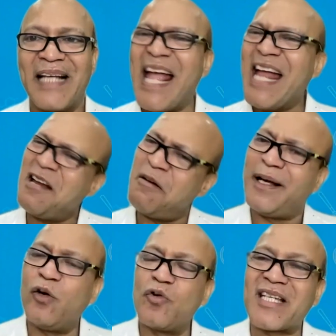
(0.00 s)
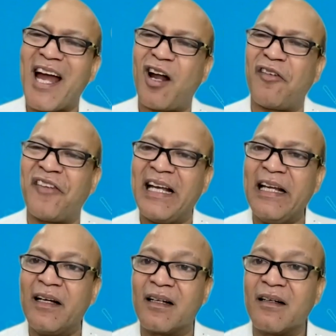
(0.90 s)
Anybody who's scared of
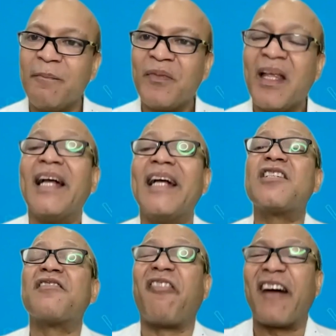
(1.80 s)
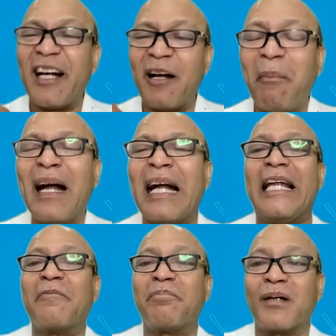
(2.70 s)
failure is
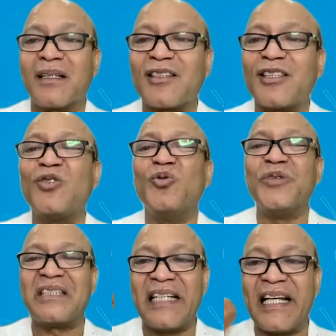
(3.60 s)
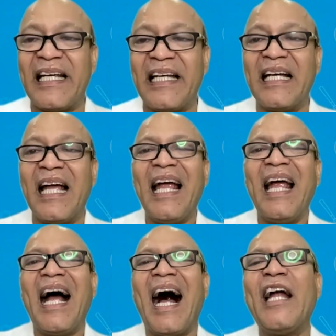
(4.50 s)
fundamentally a person who is saying,
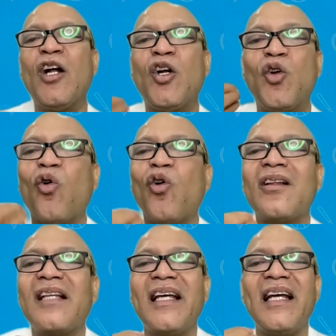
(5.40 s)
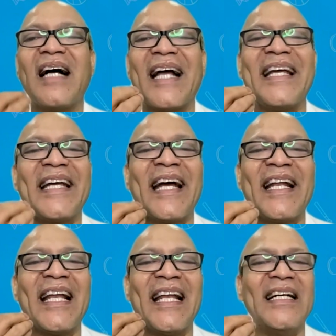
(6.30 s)
I don't think I
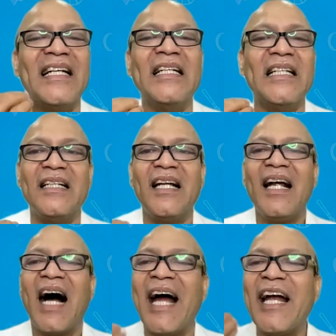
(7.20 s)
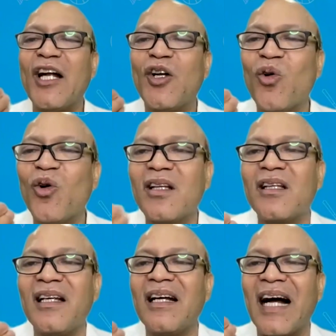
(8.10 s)
can learn. I
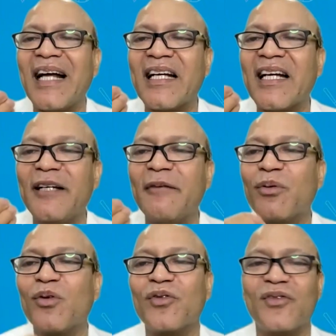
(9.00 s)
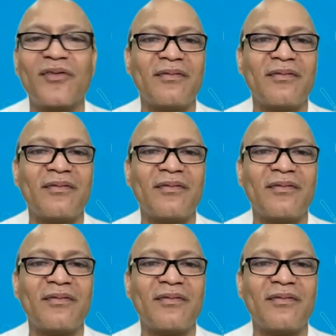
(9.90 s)
don't think I can improve.